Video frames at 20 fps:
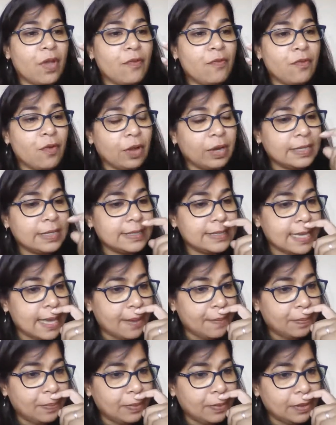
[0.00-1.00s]
For
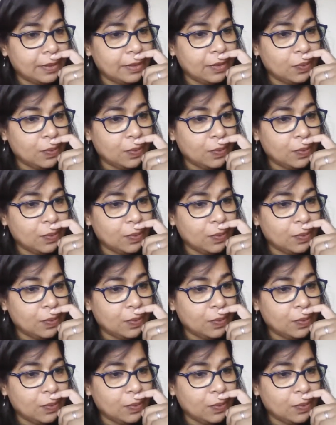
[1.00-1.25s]
example, the